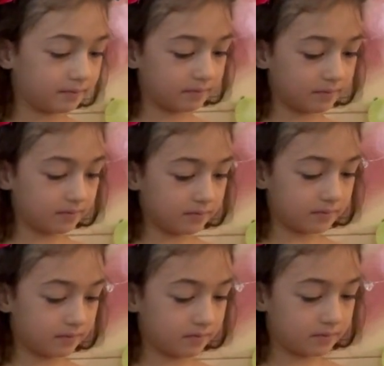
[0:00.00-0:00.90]

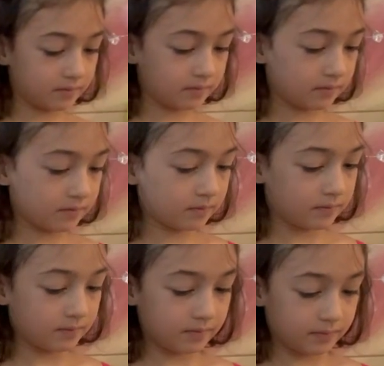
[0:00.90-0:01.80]

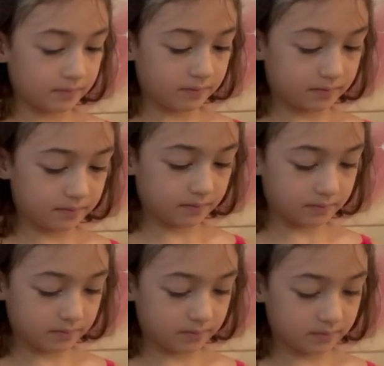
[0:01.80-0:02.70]

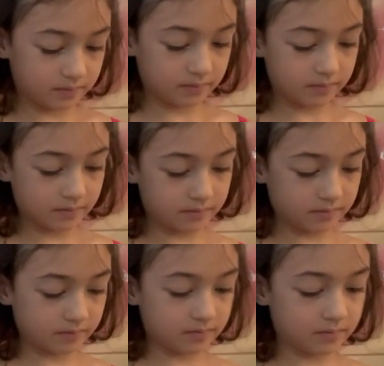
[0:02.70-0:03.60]

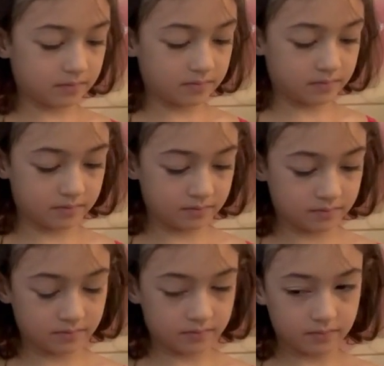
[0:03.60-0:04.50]

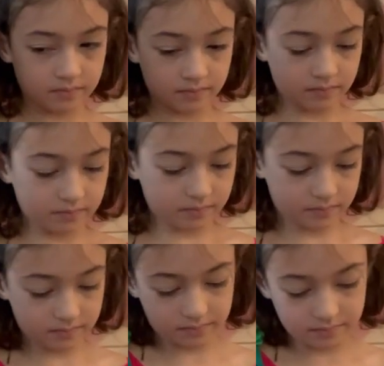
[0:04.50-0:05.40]

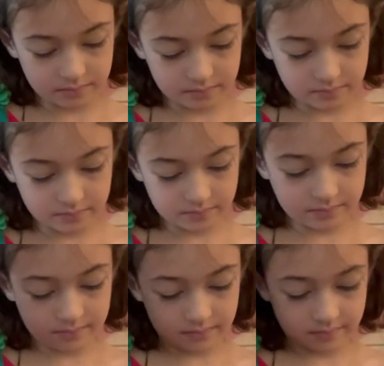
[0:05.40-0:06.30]

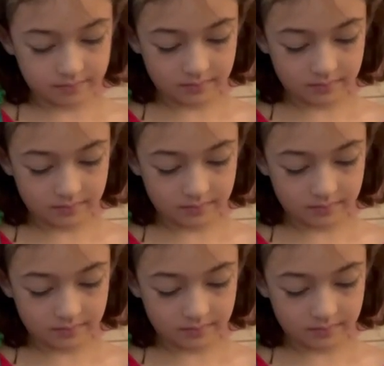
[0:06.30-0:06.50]
[no speech]